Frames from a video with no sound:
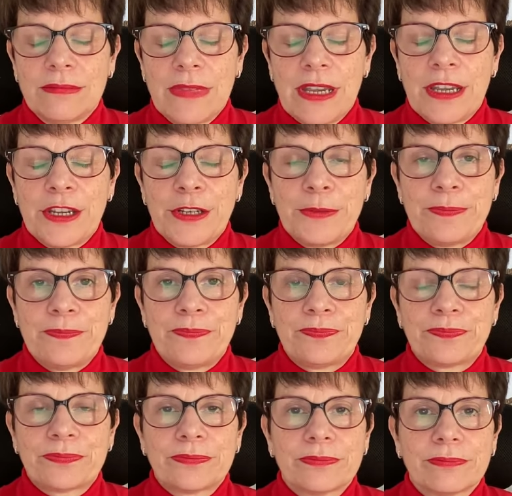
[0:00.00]

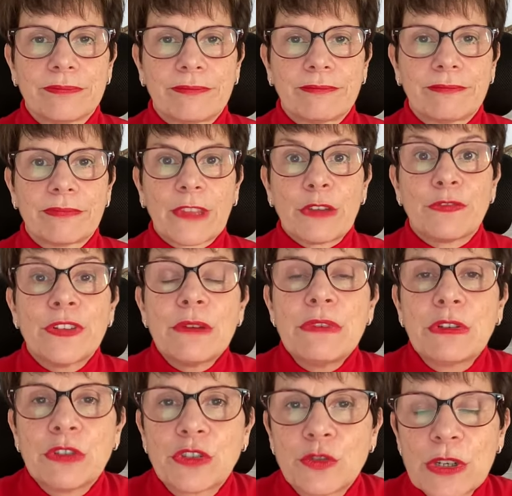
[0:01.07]
um, a very
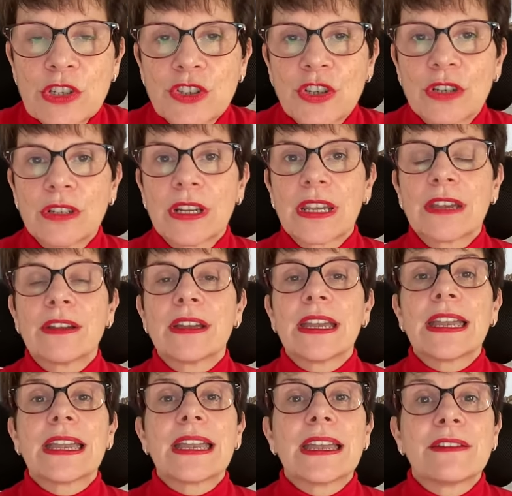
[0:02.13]
good question
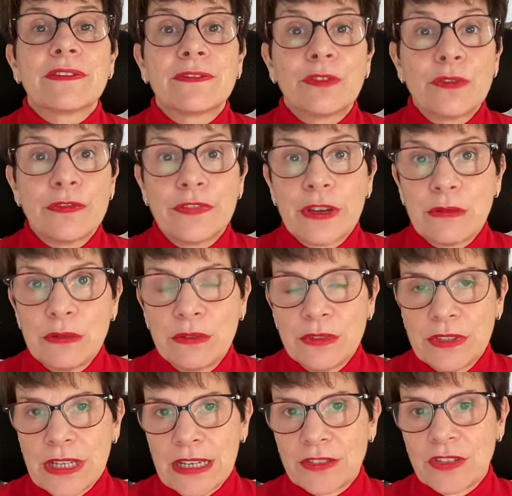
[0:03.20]
for a very
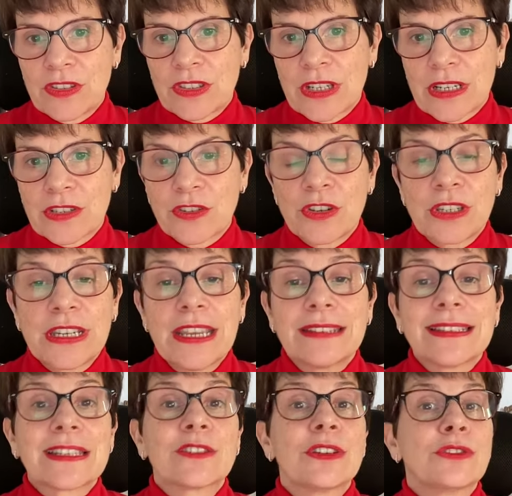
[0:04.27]
good exercise. Again,
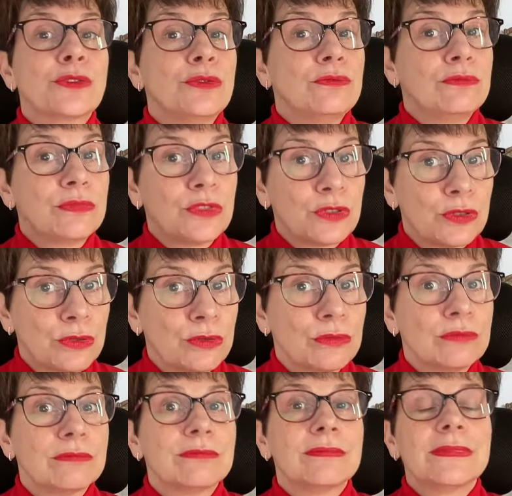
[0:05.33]
that's going to to
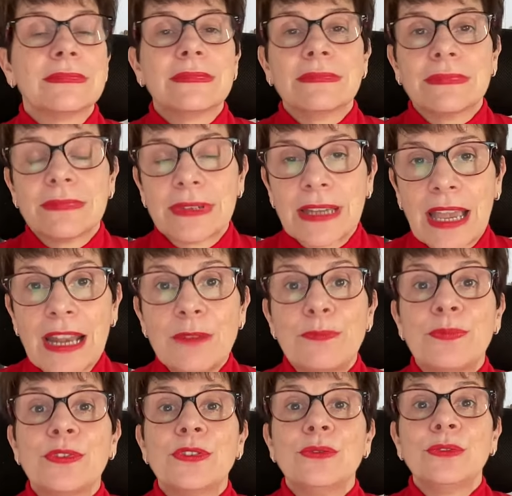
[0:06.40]

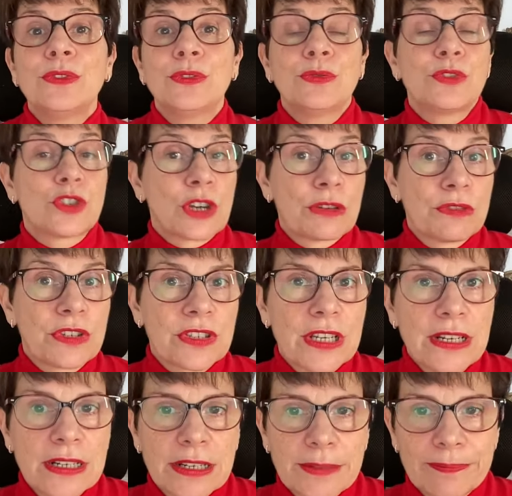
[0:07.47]
help you to change your
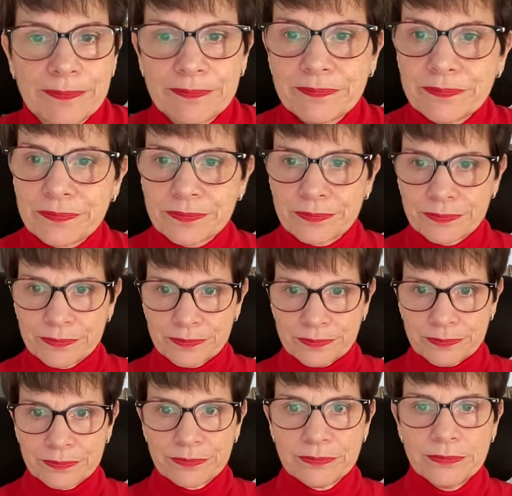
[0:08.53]
styling,
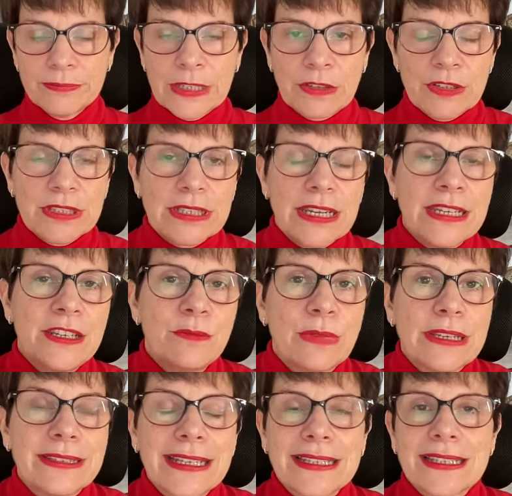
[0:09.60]
because anyway,
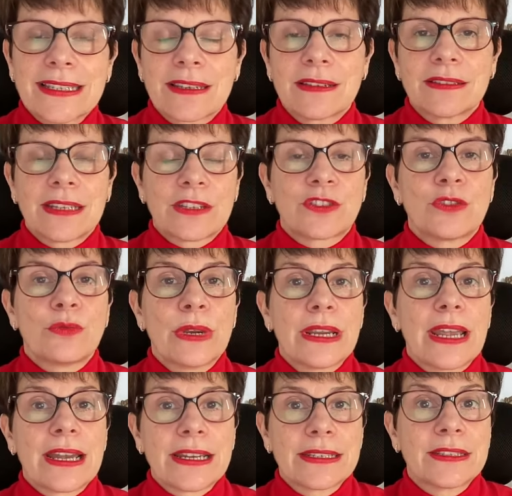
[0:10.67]
that's that's the way
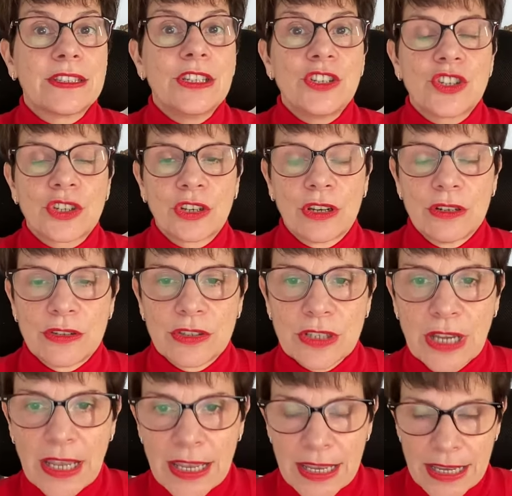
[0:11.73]
I teach colors.
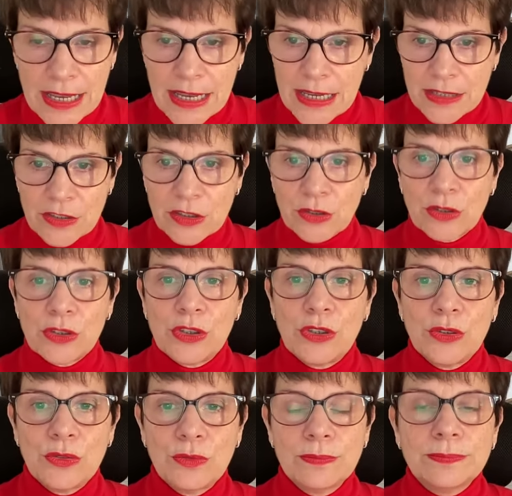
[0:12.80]
So
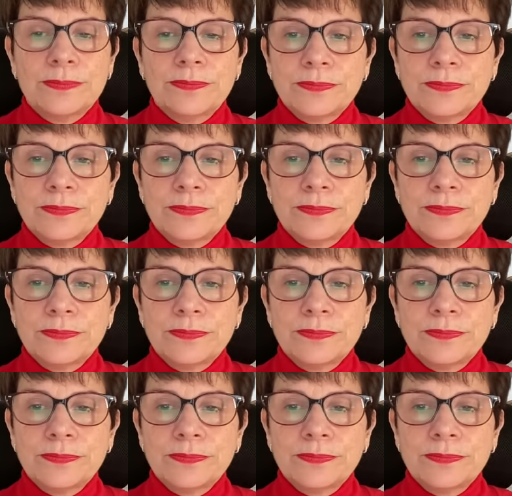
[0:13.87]
you